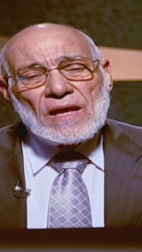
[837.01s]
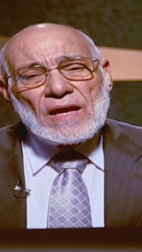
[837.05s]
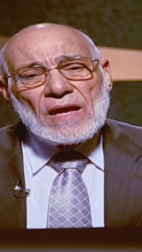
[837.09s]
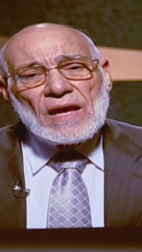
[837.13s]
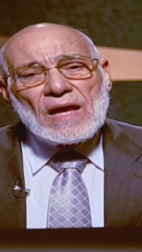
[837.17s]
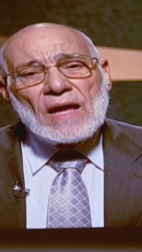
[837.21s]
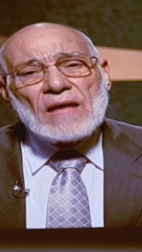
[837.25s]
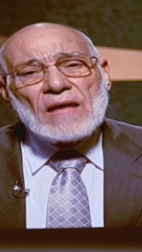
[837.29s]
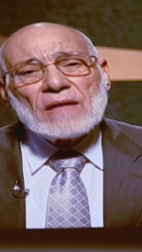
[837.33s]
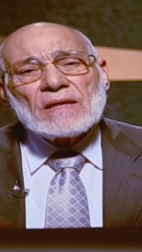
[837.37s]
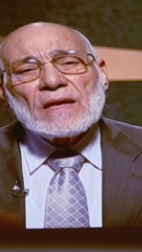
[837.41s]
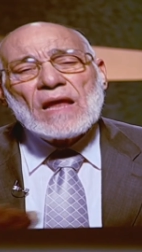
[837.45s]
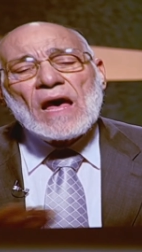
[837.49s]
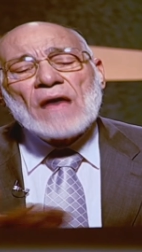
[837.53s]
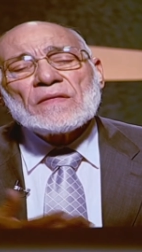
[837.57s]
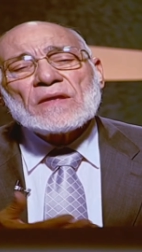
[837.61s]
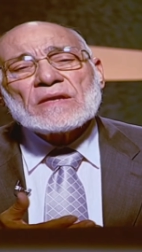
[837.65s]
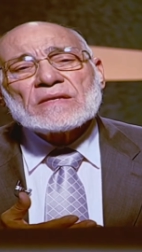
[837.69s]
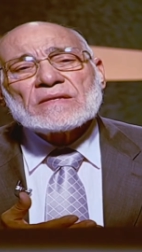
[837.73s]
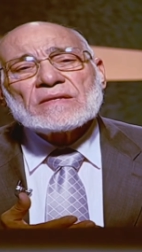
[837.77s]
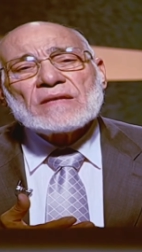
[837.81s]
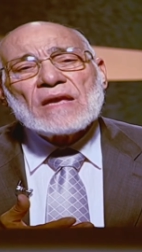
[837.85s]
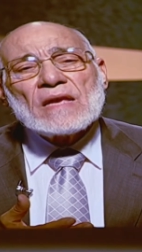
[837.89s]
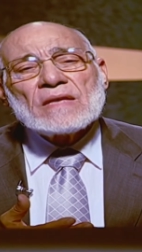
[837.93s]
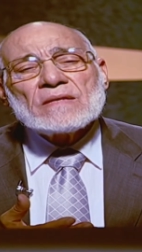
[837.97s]
and others
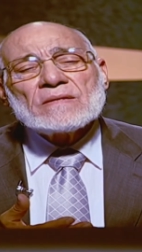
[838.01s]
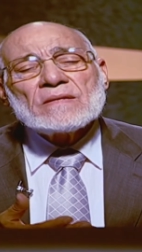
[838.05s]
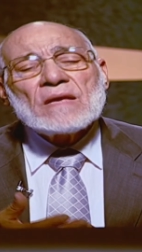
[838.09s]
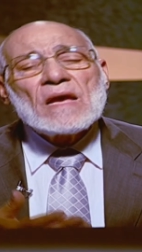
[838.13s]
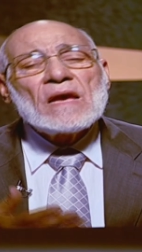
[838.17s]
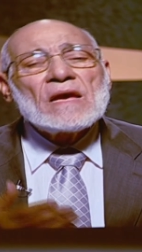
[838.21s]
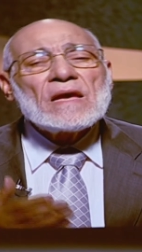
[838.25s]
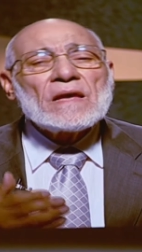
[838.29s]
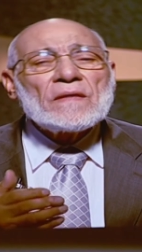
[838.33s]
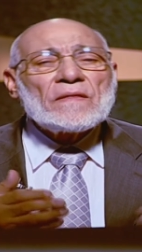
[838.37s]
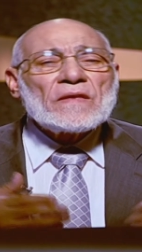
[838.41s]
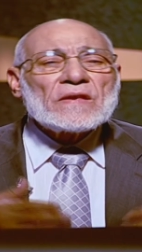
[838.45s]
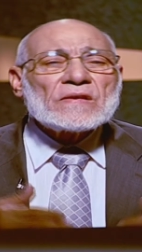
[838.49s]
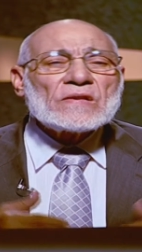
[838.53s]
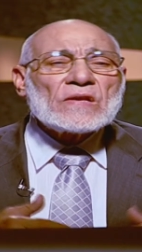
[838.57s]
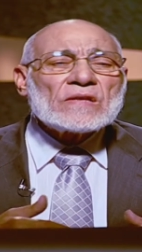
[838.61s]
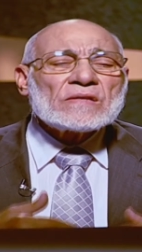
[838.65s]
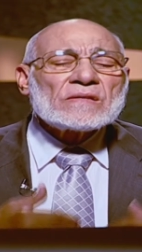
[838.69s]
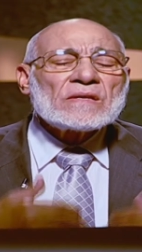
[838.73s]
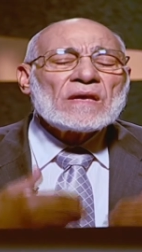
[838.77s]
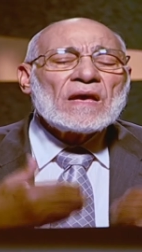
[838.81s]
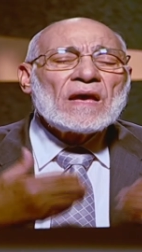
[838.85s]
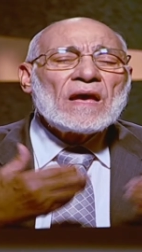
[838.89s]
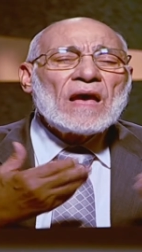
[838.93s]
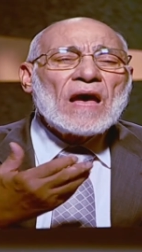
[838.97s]
say this is
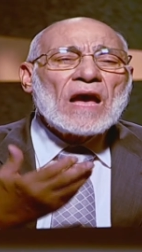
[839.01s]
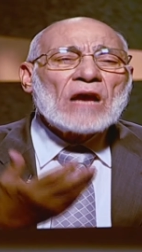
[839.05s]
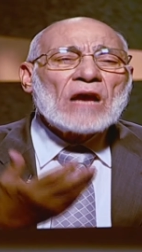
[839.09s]
a